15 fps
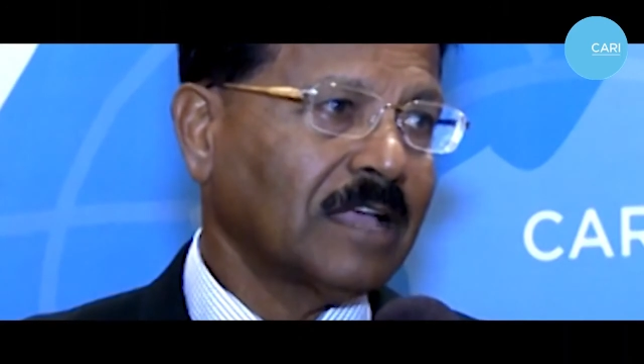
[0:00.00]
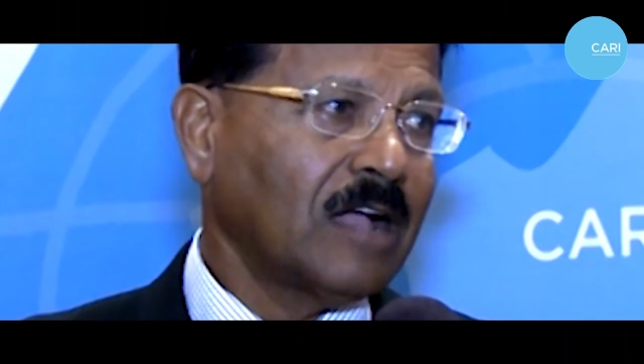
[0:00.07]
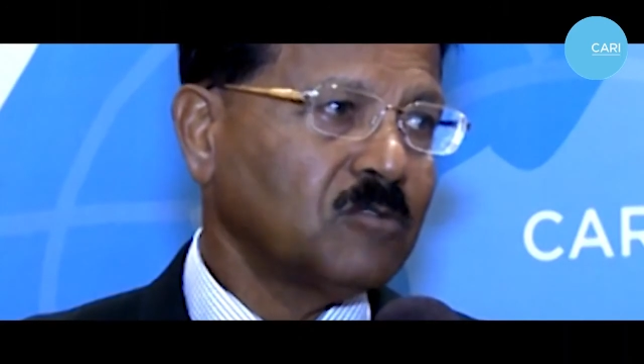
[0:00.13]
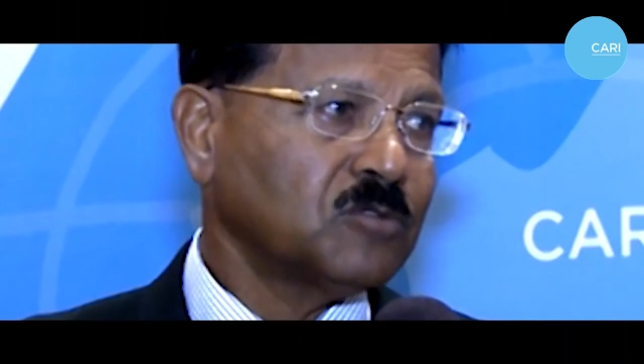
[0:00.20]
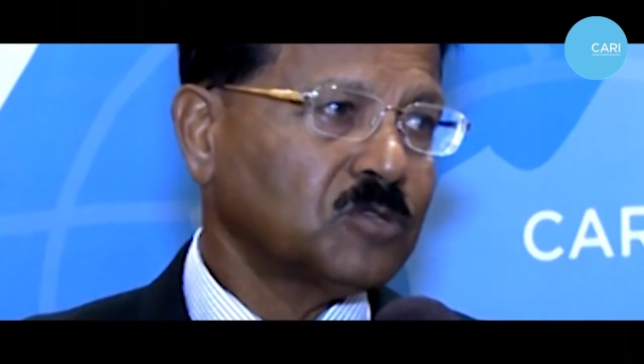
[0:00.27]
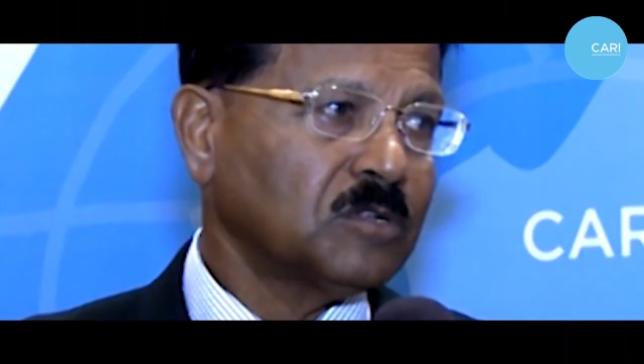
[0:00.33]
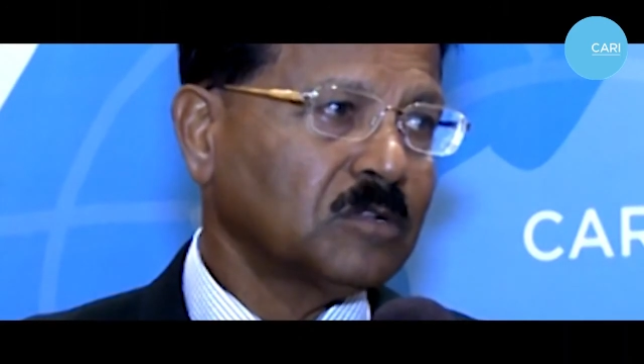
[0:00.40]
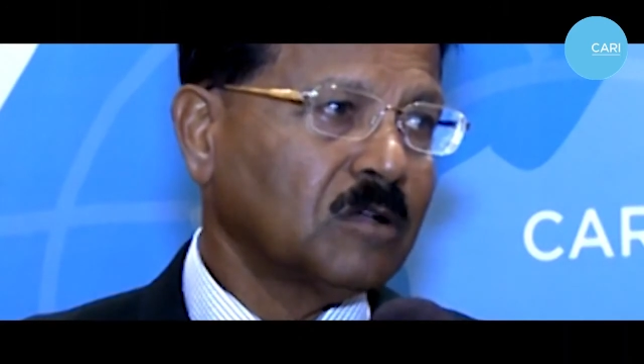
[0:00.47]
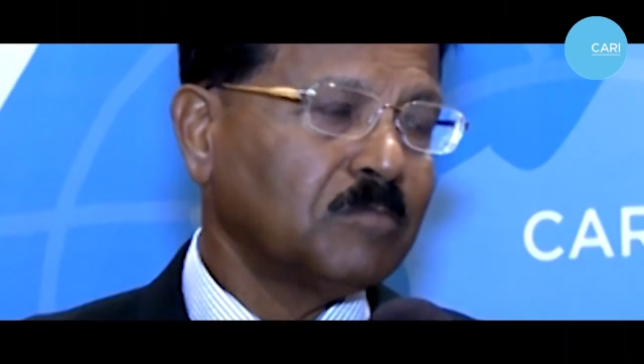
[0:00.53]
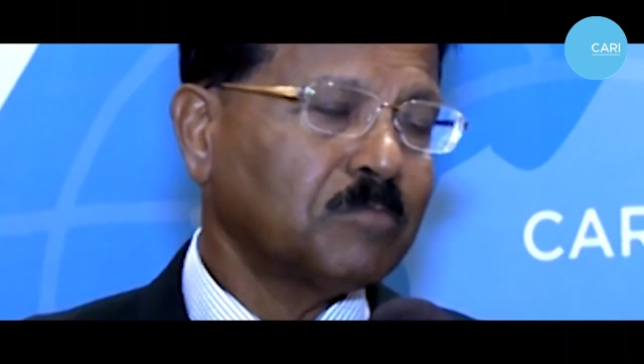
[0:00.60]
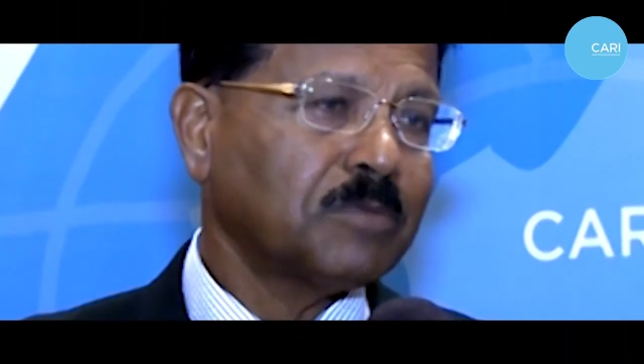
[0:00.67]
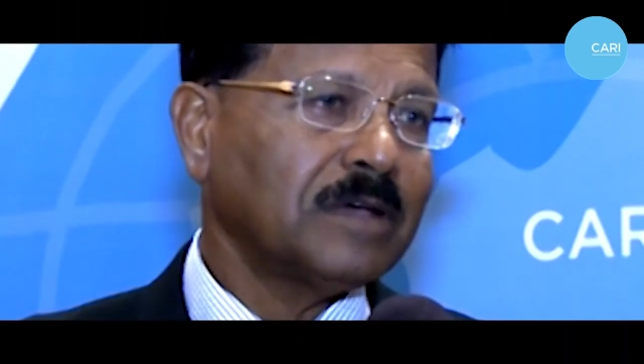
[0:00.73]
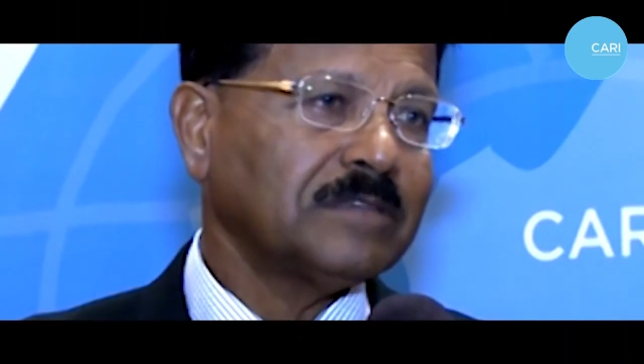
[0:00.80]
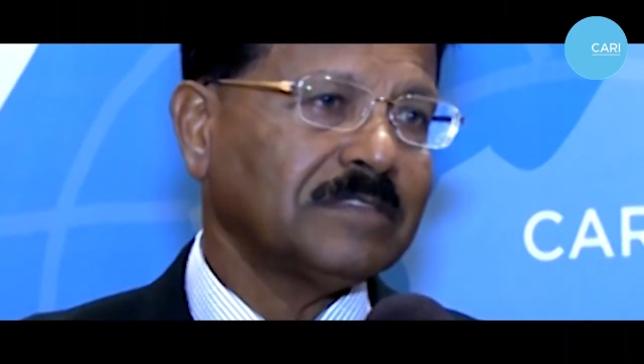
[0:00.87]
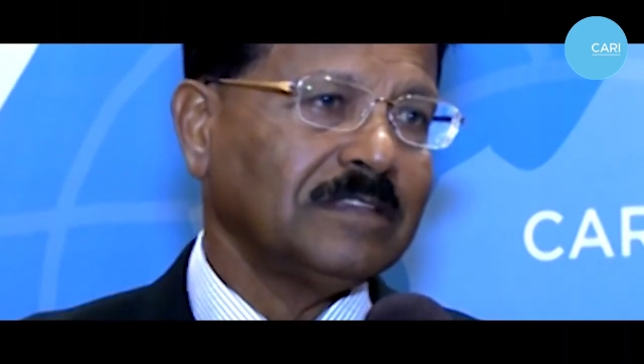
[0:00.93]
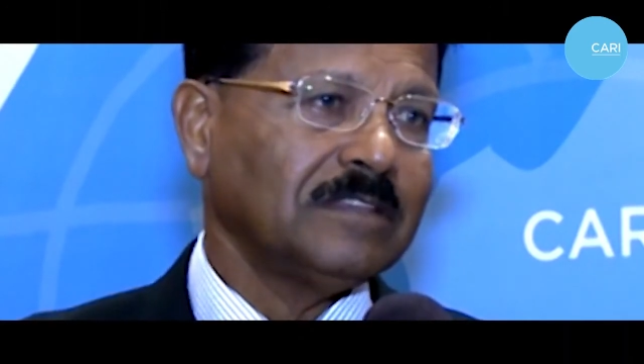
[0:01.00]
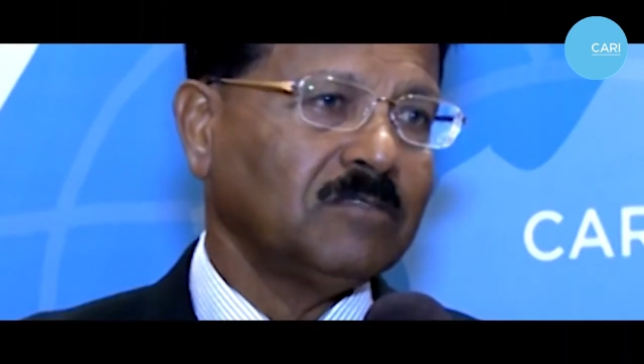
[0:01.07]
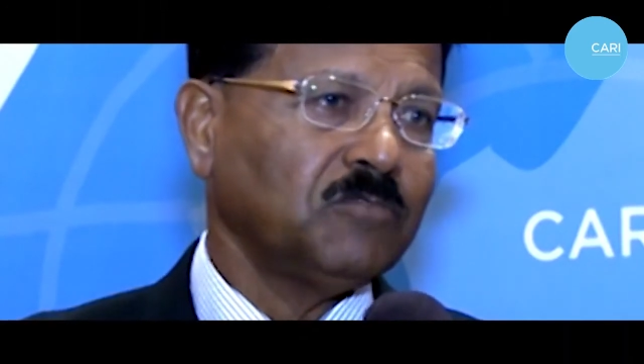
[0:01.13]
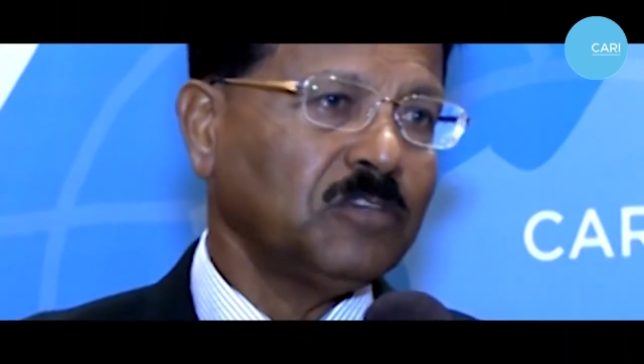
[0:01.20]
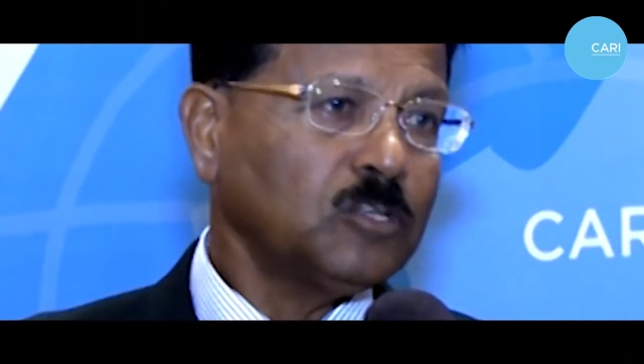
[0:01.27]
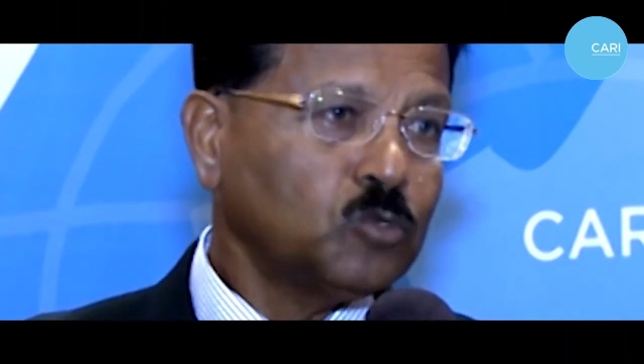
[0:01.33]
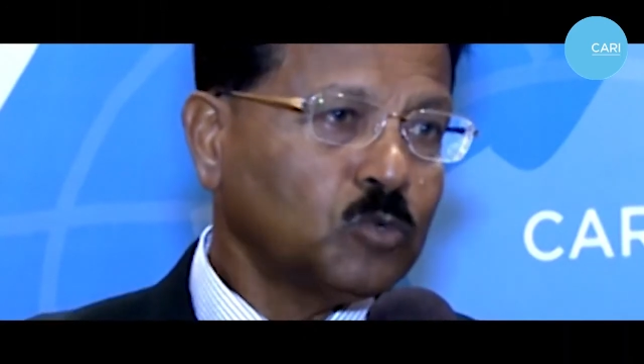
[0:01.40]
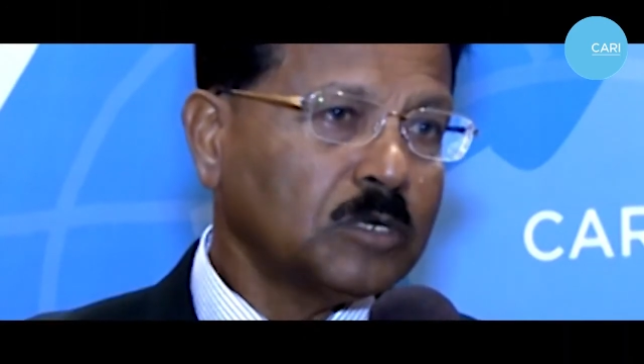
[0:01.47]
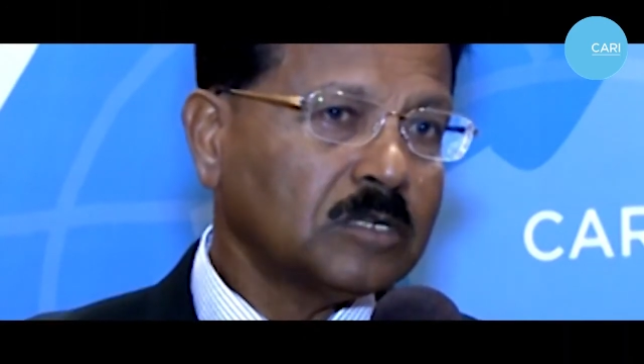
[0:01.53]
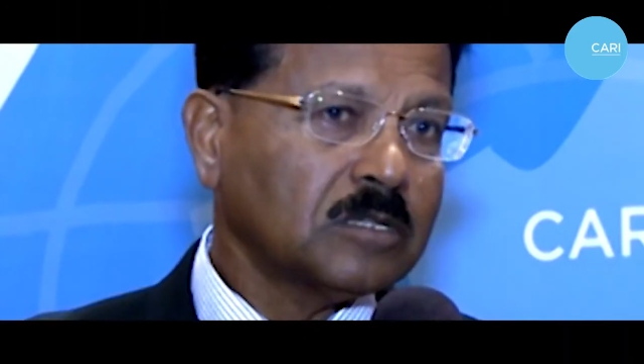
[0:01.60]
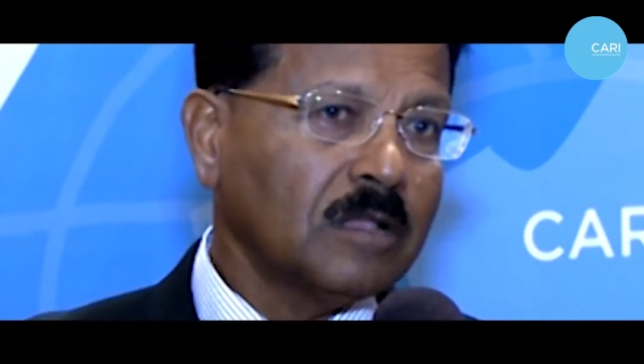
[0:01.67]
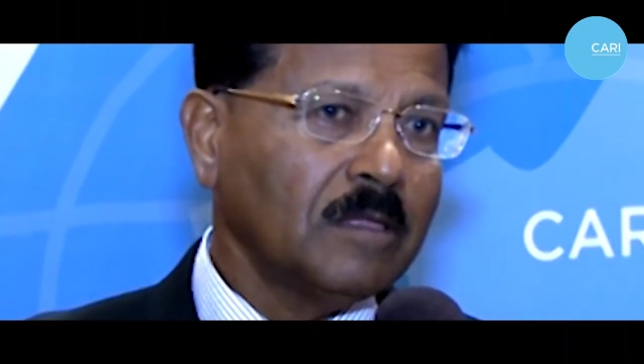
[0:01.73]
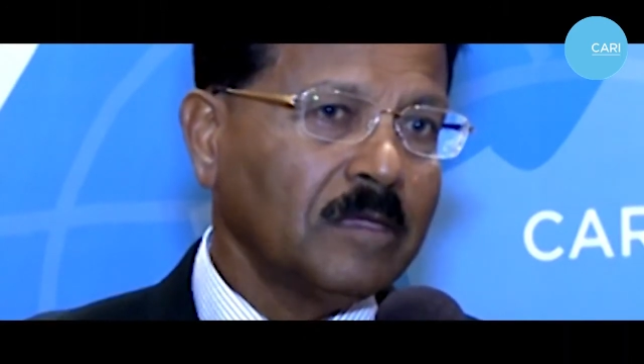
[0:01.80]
Council comprises individuals